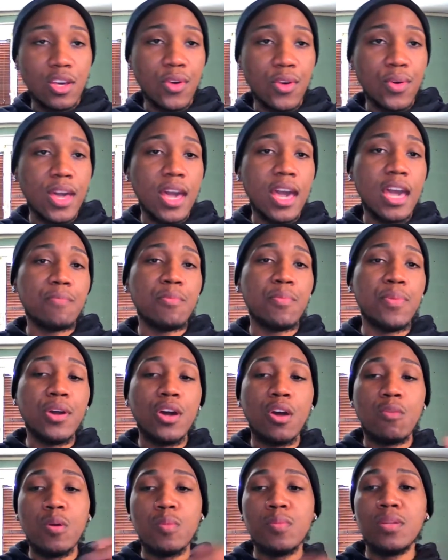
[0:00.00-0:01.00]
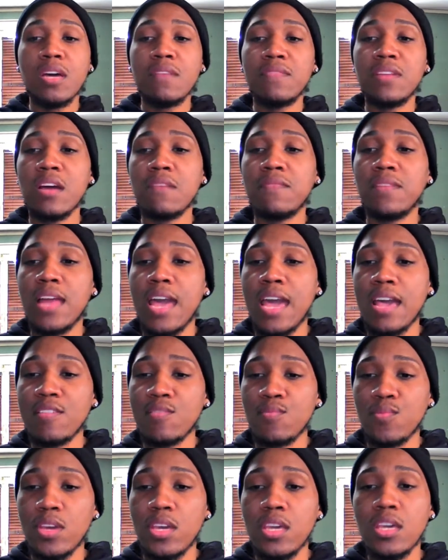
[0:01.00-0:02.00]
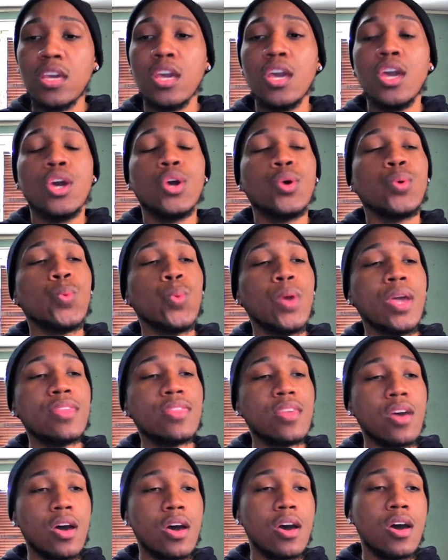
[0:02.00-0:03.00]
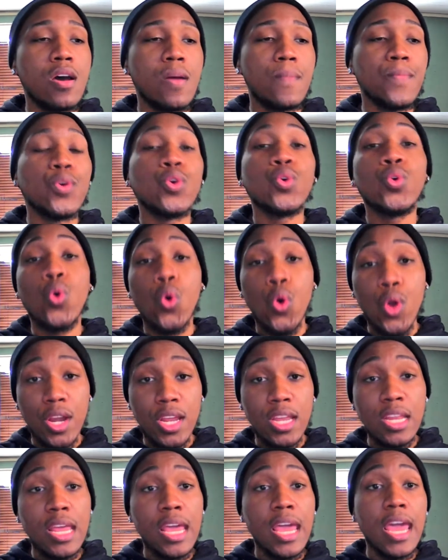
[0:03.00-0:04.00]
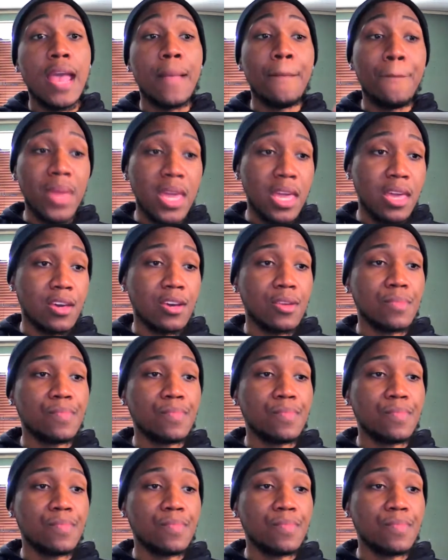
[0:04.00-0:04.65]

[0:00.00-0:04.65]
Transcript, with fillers: Okay, we pick up where we left off last week with um Gordon and Mia.